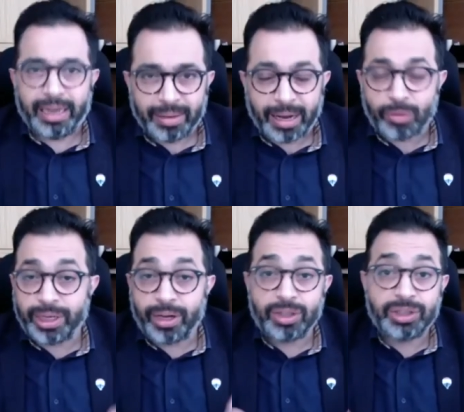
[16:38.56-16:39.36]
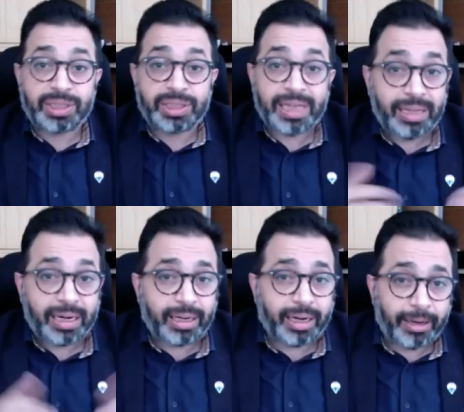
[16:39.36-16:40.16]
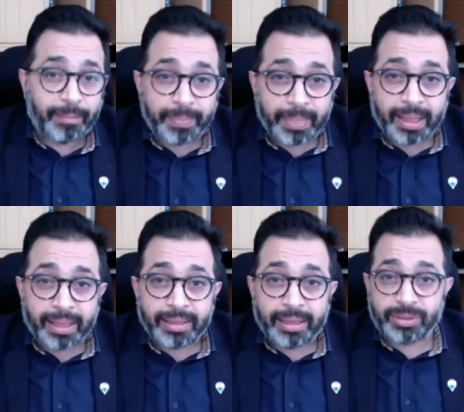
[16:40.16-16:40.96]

now they cannot sustain that greed they've